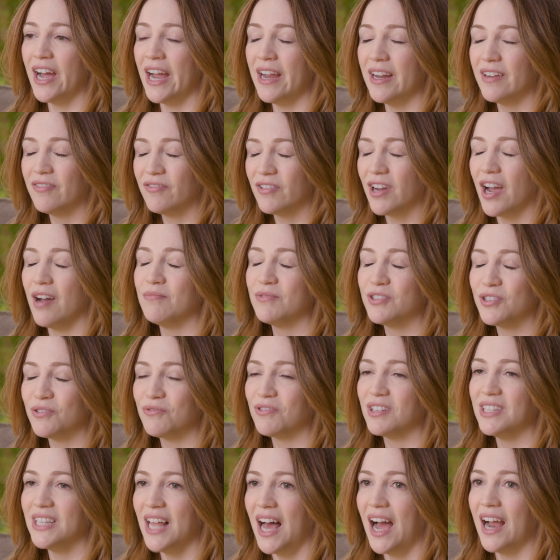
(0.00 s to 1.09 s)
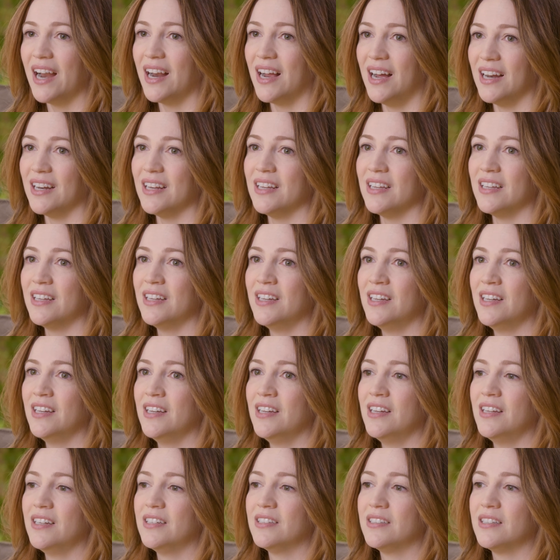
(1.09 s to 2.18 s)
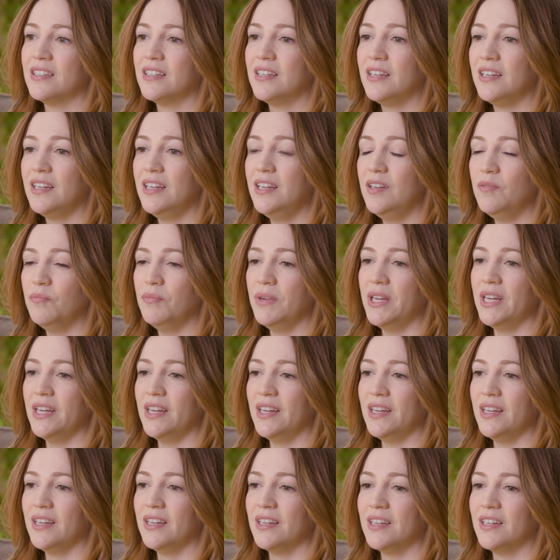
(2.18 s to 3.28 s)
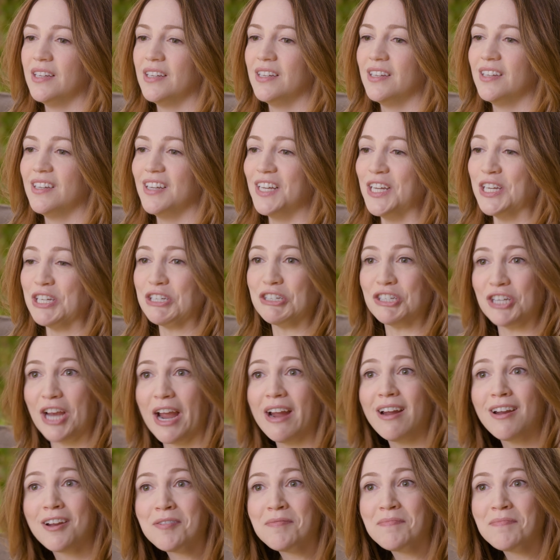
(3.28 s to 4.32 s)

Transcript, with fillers: I've come to rely on it to keep me in check,